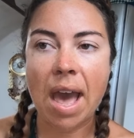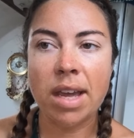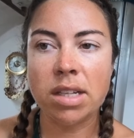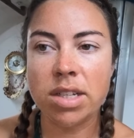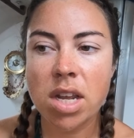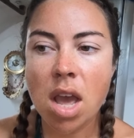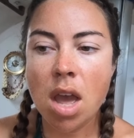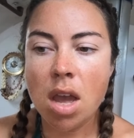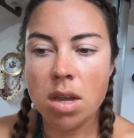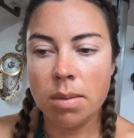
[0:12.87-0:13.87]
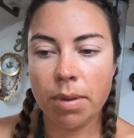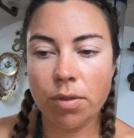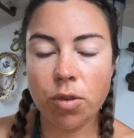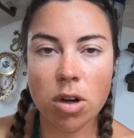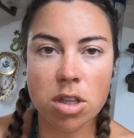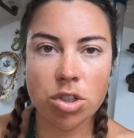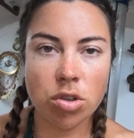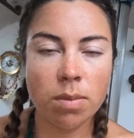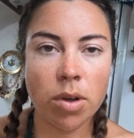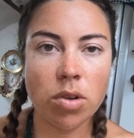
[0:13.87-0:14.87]
and before the
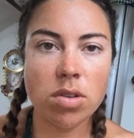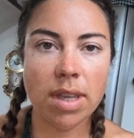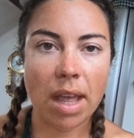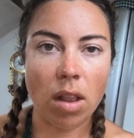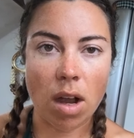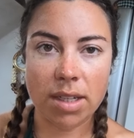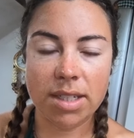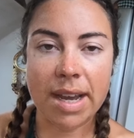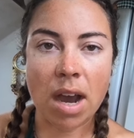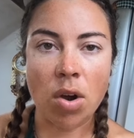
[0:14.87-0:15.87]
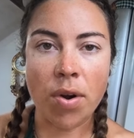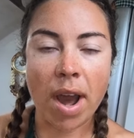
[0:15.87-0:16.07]
Tuamotus get locked down,